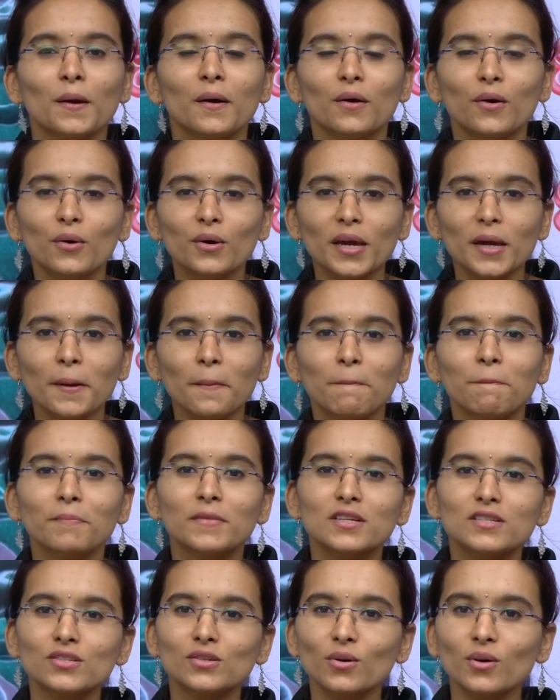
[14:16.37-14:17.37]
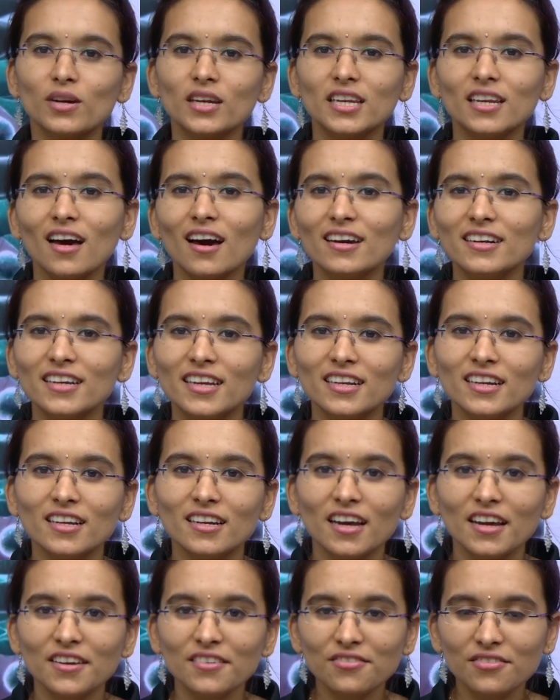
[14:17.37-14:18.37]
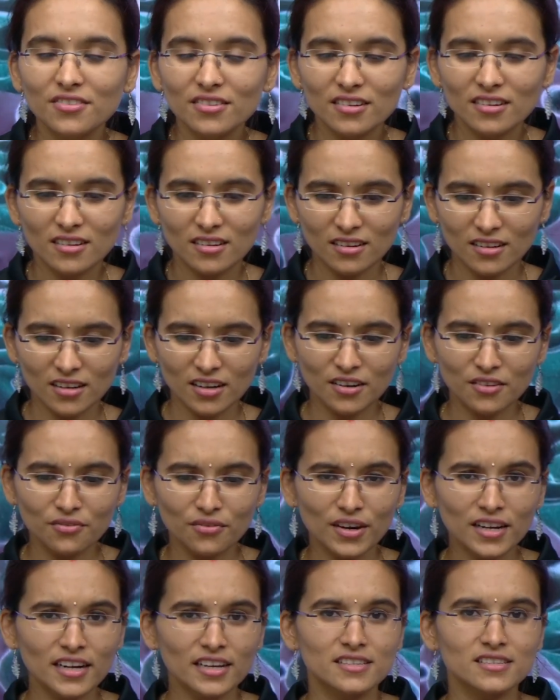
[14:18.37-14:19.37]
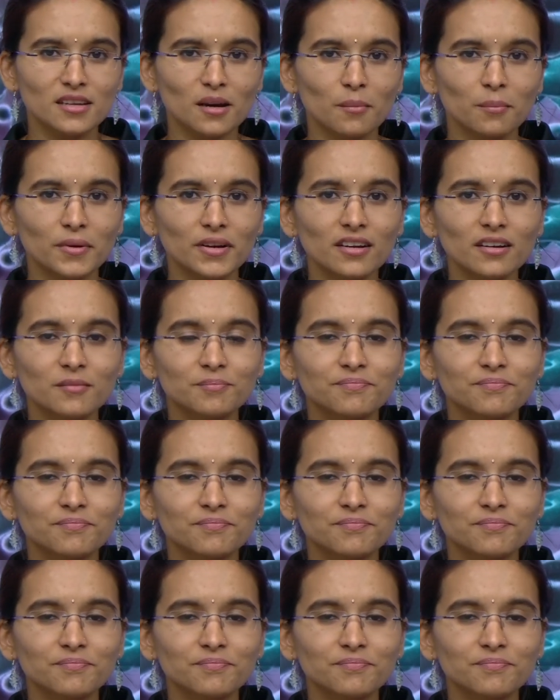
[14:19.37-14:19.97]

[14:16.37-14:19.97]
Okay, so in our daily life, for example,